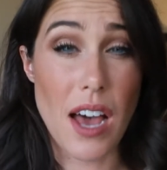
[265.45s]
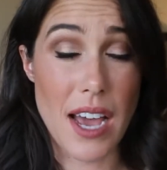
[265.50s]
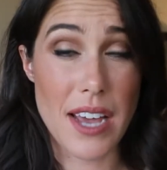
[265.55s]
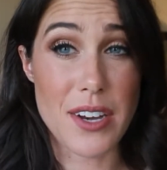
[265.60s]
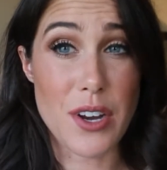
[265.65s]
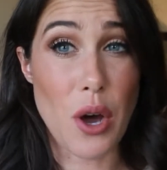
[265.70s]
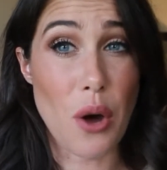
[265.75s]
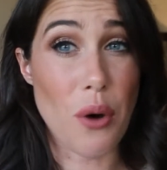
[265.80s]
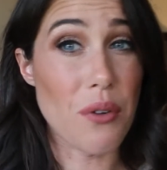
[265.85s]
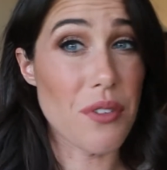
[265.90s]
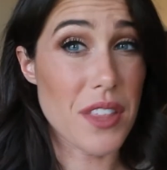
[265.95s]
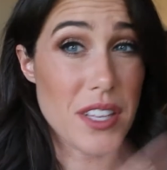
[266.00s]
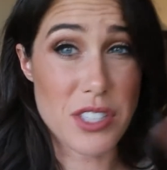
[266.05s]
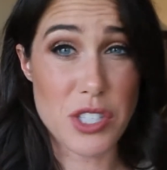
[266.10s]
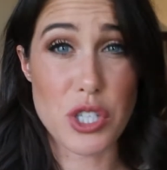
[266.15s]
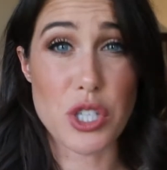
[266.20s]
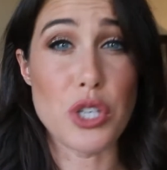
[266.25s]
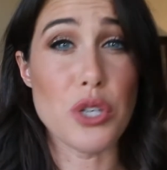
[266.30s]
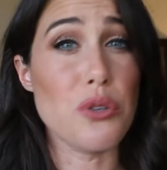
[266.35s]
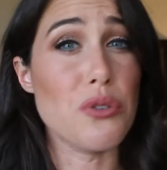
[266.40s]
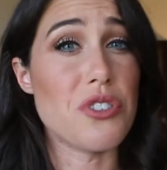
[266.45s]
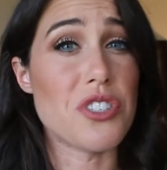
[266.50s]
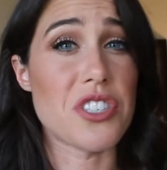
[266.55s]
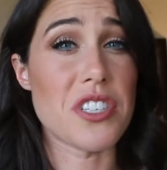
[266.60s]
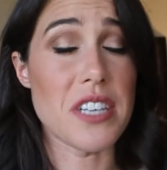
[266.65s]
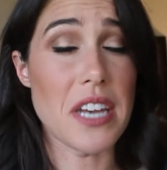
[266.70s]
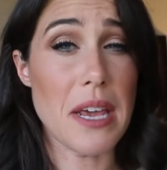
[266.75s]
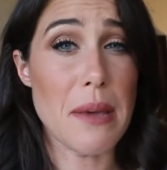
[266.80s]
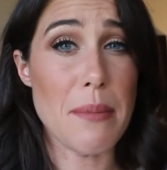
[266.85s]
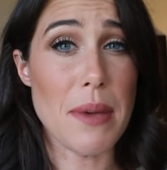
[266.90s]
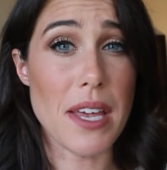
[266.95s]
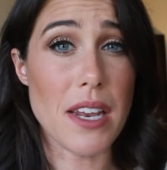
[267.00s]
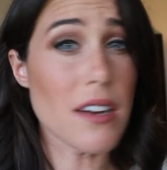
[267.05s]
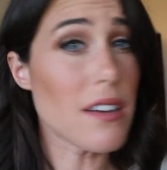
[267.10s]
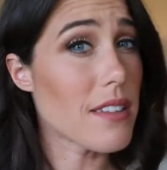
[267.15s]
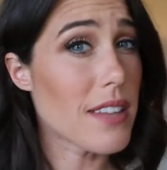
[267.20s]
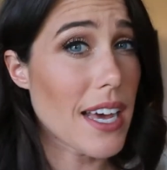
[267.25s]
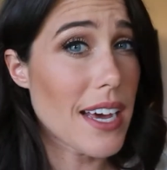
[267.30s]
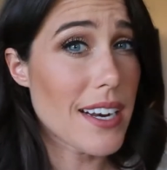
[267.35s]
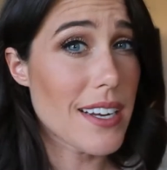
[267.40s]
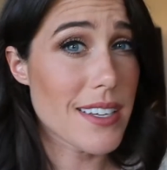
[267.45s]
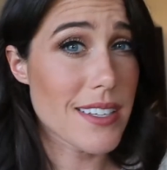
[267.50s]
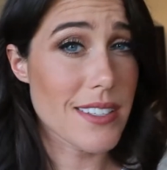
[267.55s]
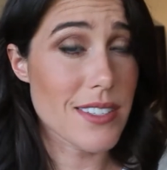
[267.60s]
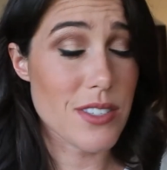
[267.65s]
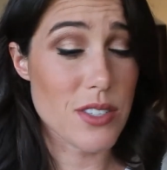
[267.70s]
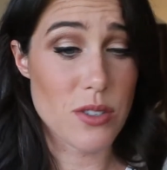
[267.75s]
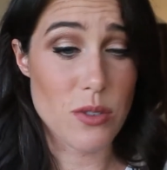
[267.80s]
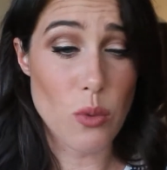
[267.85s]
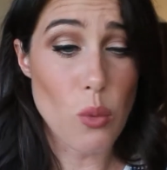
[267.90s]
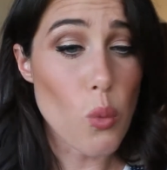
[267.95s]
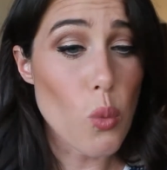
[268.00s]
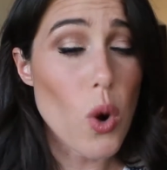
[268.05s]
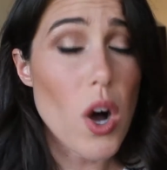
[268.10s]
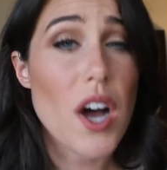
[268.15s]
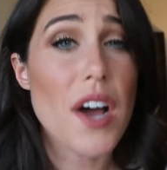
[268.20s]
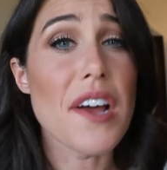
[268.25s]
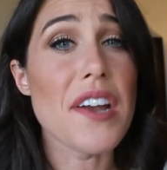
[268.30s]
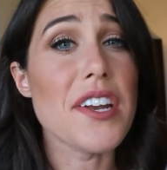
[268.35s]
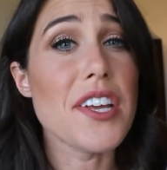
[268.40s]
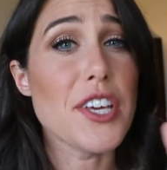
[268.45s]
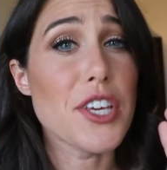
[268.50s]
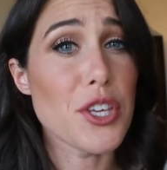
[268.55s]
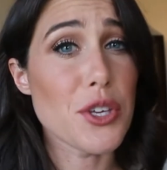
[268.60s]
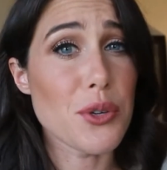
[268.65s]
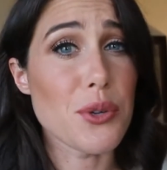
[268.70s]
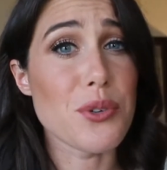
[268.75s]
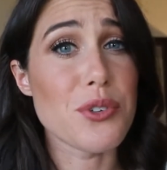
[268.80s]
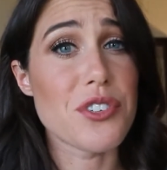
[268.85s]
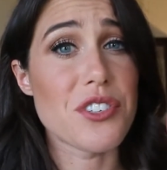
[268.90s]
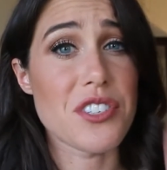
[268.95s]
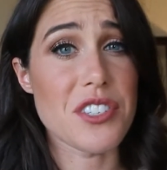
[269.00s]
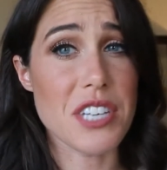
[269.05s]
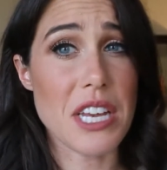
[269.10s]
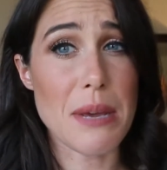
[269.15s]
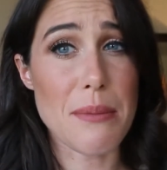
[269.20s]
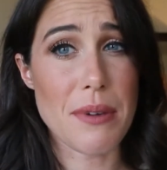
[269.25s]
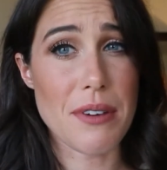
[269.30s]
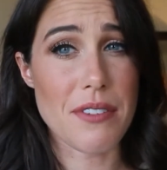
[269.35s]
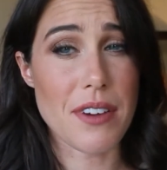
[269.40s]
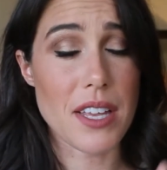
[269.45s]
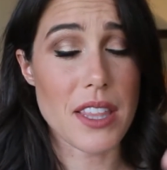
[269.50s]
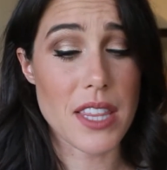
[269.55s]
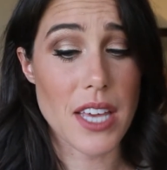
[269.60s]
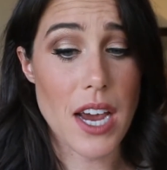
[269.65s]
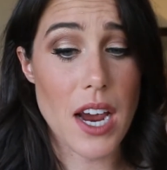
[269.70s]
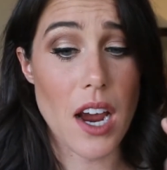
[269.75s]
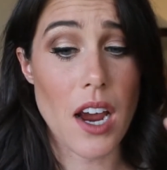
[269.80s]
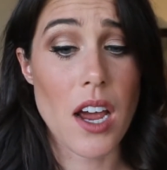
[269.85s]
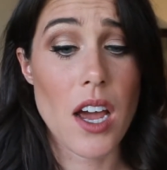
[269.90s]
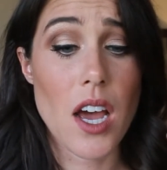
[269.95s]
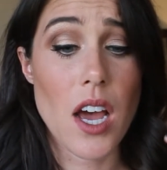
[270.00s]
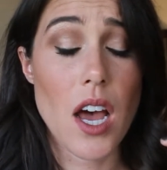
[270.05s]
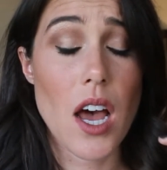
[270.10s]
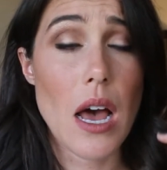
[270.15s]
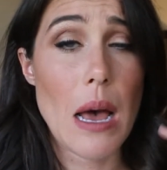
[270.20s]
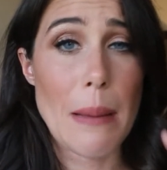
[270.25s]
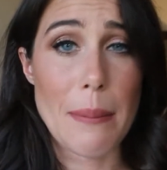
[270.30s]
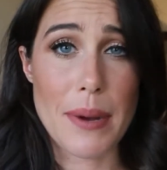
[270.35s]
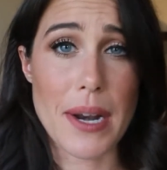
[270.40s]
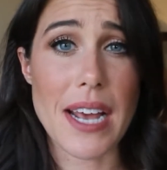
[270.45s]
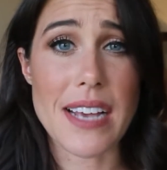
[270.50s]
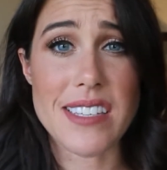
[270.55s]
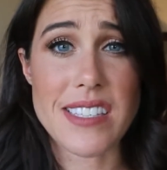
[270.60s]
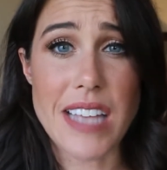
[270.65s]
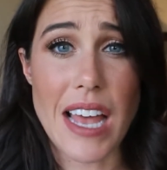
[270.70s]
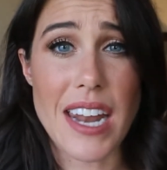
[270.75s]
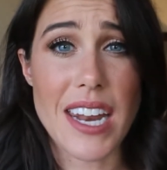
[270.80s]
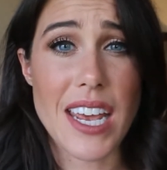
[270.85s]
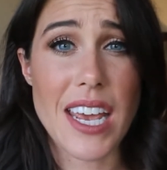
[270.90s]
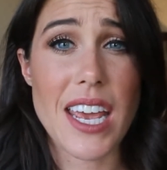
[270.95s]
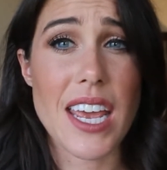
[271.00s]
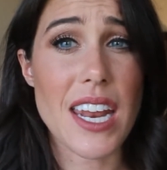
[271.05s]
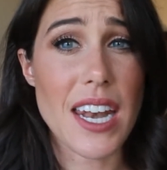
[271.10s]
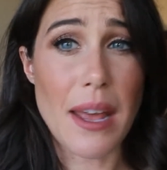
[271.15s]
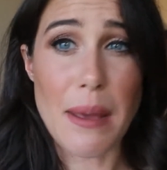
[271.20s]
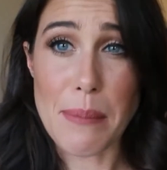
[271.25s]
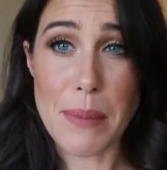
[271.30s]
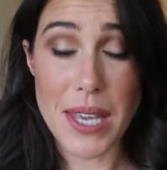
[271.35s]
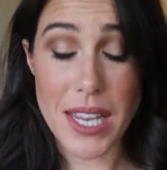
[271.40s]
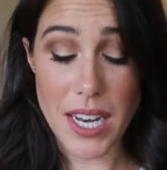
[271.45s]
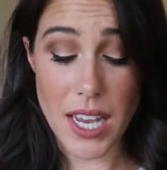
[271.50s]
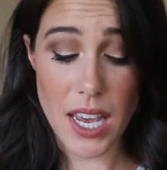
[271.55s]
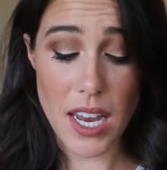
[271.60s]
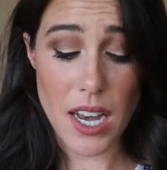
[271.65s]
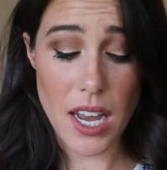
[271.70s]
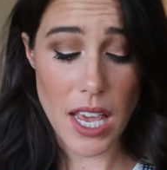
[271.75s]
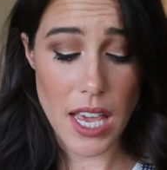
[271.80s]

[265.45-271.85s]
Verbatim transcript: I know, that's a huge statement. That is one huge statement right there but I said it and I mean it.